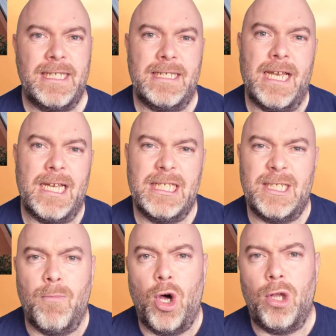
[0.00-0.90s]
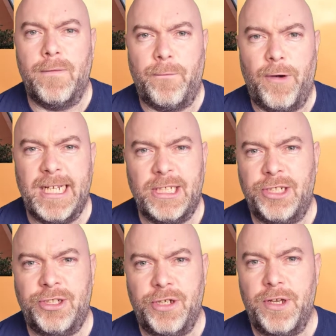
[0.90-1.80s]
is a small
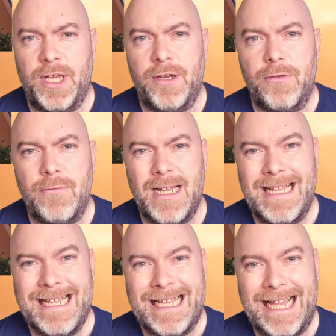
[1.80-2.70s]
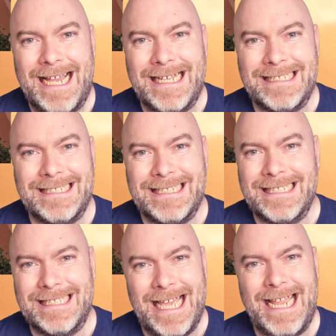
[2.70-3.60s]
French studio, and
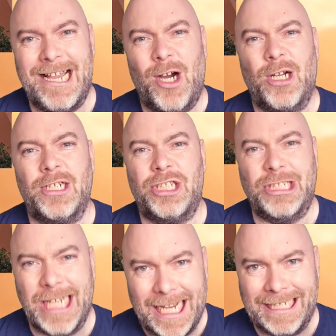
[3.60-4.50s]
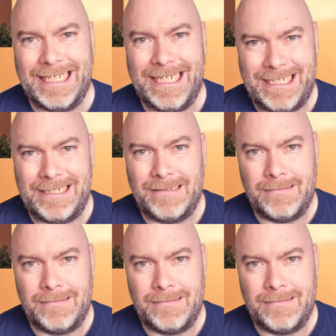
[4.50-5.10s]
they are janky.